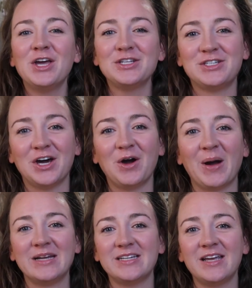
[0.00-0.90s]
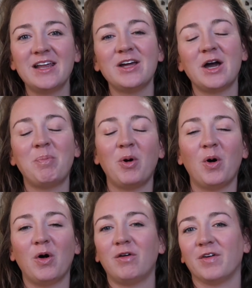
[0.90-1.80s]
So I did a
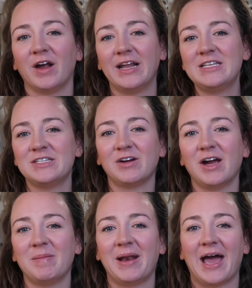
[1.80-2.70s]
poll over on Instagram